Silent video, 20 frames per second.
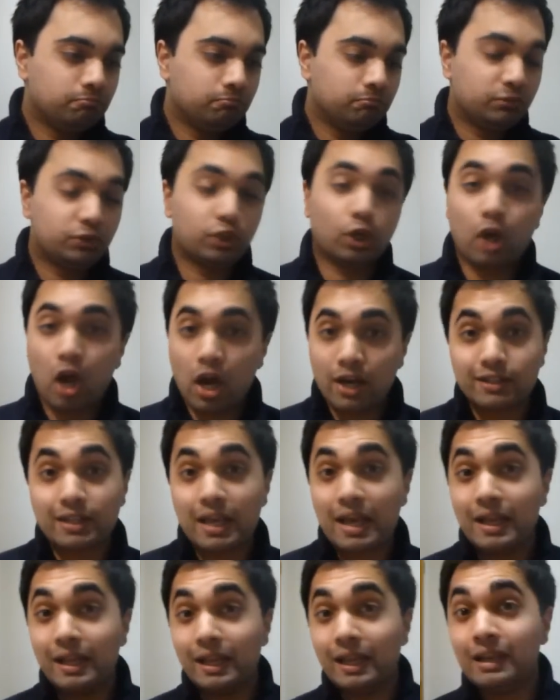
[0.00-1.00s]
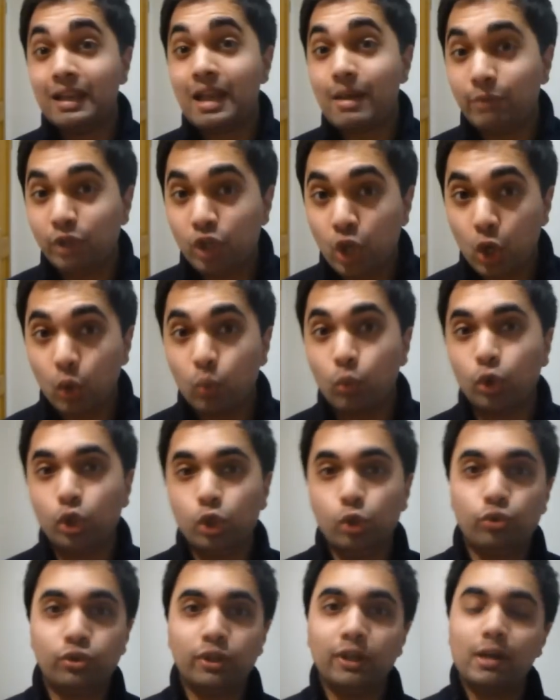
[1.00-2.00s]
So guys, let me know what you
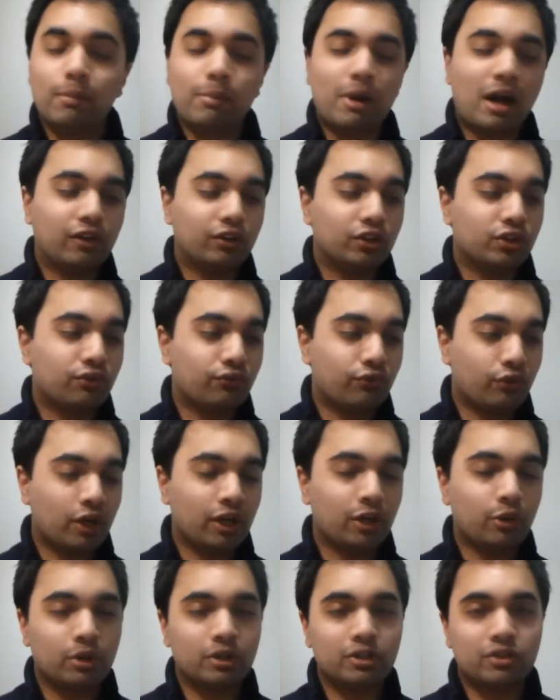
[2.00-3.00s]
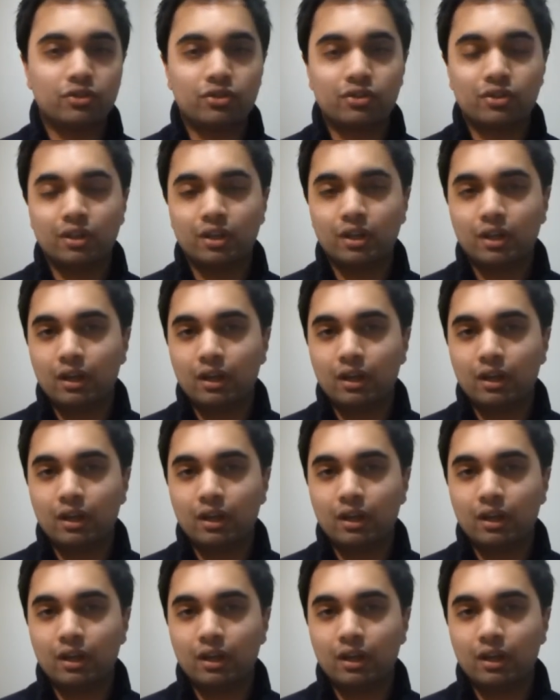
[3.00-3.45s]
think about this fragrance.